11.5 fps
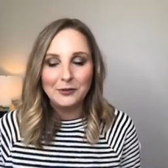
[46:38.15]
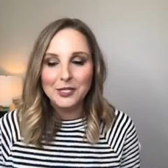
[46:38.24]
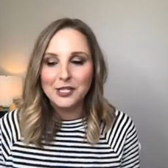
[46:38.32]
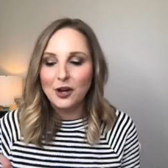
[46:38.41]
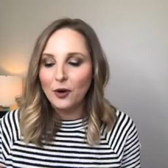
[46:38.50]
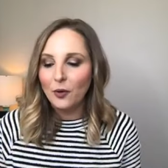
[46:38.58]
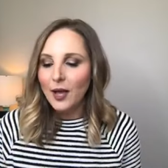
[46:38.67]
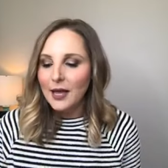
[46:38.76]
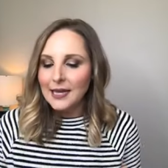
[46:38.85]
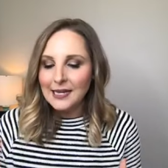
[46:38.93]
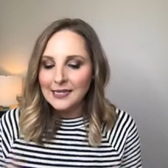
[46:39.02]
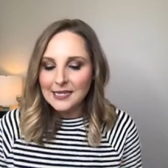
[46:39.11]
So
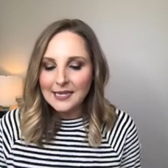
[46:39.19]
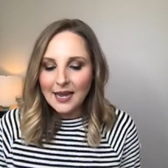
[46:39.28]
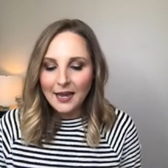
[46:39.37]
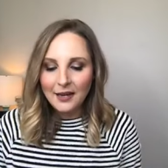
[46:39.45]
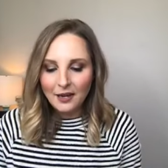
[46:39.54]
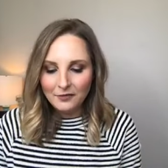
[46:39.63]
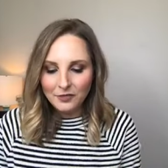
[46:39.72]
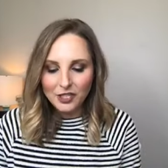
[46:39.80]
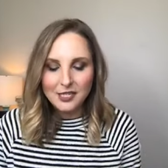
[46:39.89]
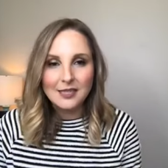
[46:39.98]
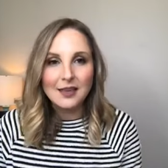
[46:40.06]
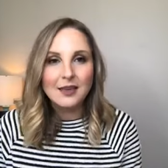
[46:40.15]
instead of
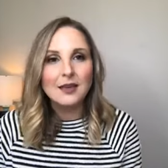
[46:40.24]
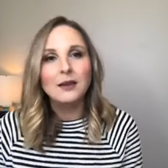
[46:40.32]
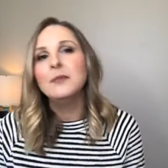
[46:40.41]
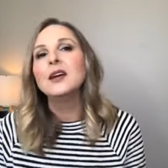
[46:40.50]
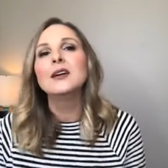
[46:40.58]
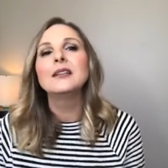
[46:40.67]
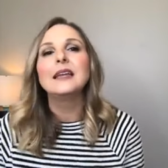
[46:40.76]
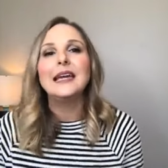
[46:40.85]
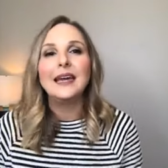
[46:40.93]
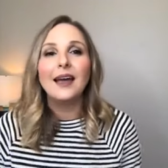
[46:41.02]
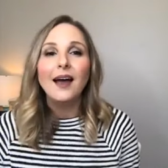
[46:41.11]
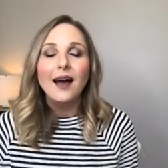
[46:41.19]
just thinking
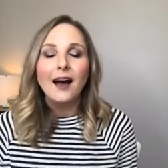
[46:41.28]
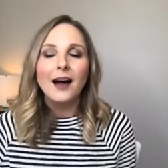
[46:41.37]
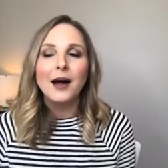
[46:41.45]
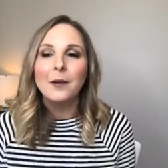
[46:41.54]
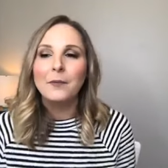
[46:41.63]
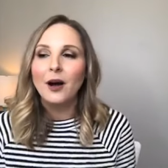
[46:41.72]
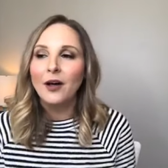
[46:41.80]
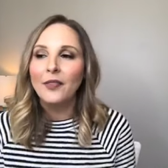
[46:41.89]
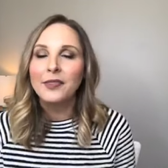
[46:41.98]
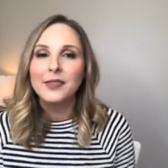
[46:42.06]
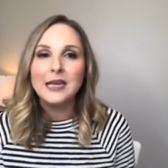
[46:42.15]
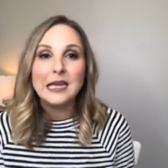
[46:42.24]
merely
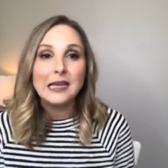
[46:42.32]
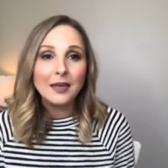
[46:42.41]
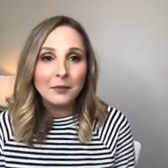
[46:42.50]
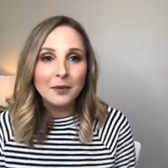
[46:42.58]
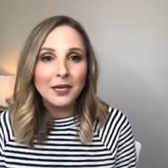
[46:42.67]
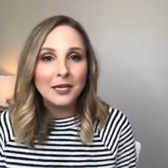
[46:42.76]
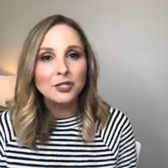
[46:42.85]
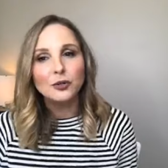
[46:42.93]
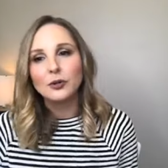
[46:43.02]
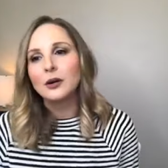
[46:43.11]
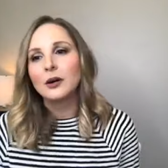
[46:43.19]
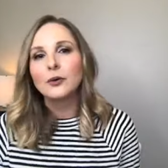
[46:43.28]
on the image
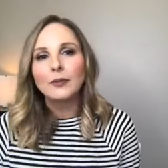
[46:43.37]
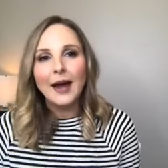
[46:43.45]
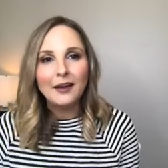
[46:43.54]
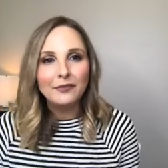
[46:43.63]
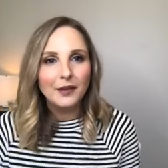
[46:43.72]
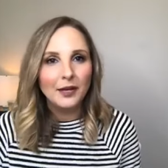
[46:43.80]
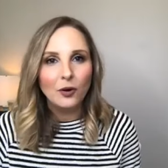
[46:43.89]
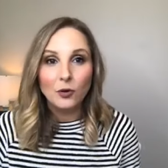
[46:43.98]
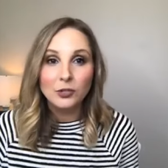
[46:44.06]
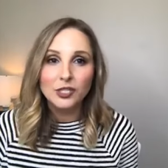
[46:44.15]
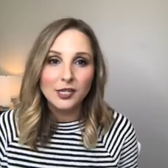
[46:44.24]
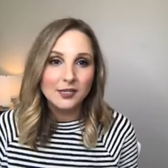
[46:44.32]
or a graphic
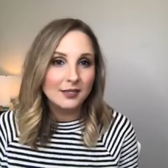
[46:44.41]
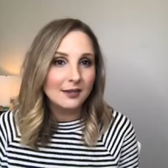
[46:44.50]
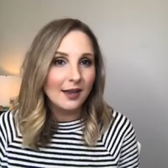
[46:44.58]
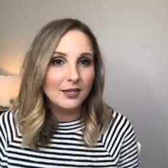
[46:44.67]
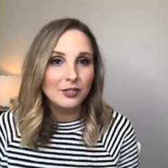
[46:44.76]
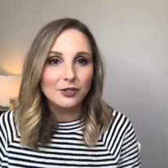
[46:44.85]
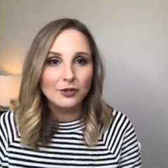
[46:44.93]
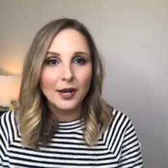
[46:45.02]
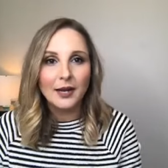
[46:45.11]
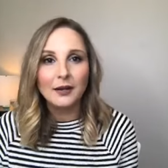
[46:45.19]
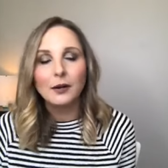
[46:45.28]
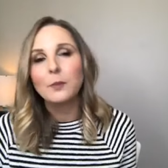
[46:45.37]
or just a
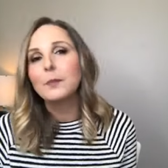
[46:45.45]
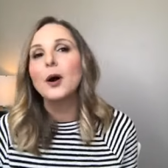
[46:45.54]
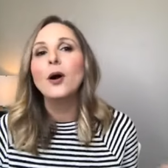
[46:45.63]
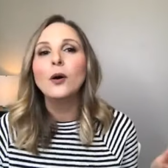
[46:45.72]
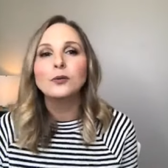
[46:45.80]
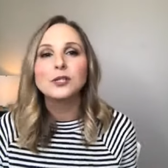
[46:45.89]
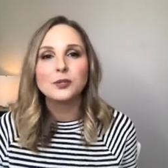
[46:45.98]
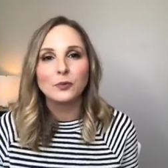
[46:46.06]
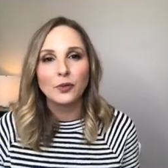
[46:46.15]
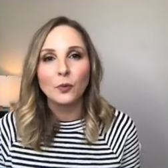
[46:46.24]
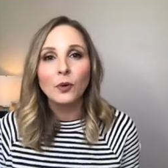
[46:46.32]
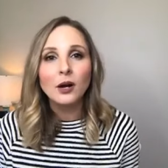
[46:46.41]
straight post
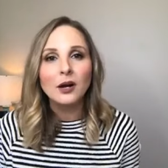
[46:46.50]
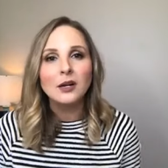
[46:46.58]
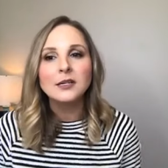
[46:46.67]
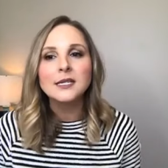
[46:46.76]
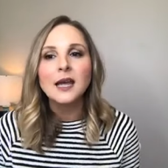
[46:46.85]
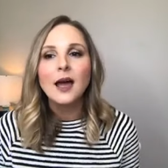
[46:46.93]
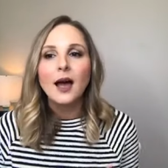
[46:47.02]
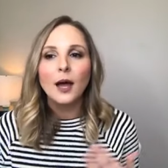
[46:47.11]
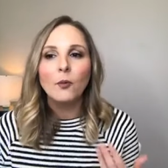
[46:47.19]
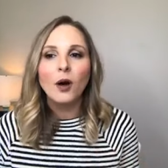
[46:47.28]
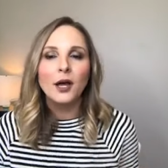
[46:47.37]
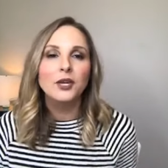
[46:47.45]
with words, I
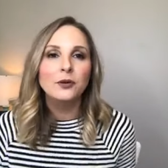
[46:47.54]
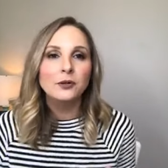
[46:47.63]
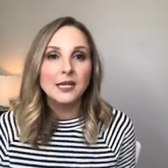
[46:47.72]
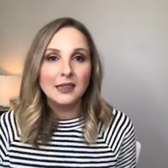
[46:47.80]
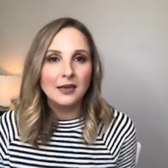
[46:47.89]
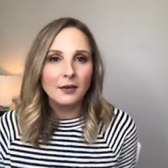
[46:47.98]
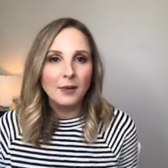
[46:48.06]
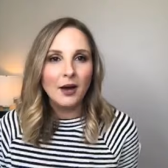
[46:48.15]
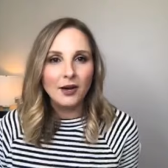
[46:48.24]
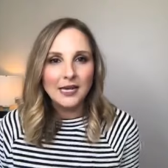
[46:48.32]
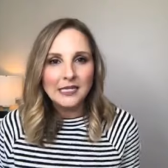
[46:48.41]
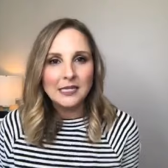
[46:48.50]
want you to think
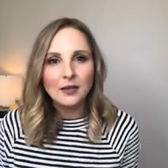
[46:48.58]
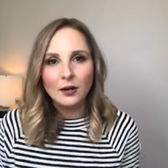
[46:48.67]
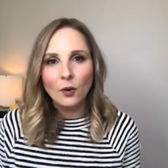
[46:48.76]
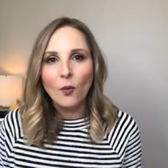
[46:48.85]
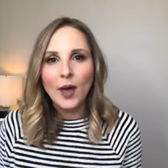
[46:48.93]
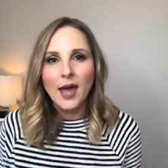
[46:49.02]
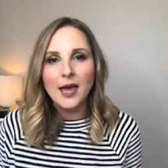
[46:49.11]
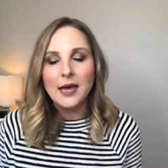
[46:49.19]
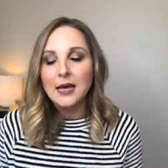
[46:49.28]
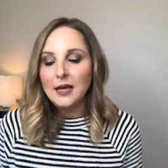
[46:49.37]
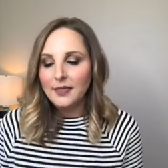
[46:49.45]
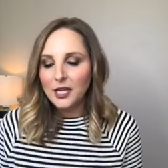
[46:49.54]
about, is there a way
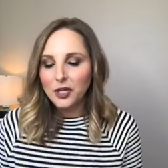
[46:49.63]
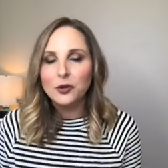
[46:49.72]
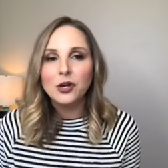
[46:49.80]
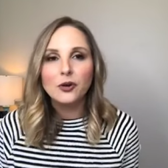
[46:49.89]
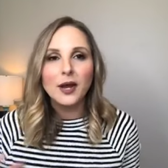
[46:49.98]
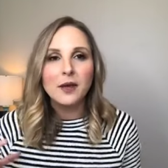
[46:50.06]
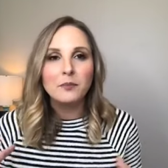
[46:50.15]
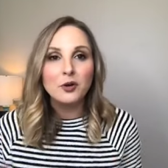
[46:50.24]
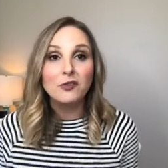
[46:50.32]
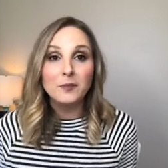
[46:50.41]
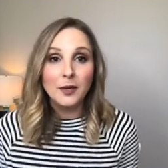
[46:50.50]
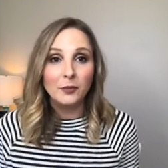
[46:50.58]
that you can create
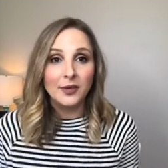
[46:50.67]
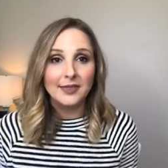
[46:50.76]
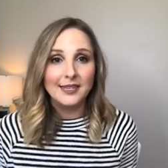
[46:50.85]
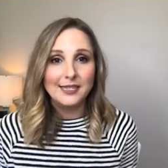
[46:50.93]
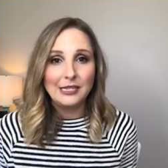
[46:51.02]
movement with this?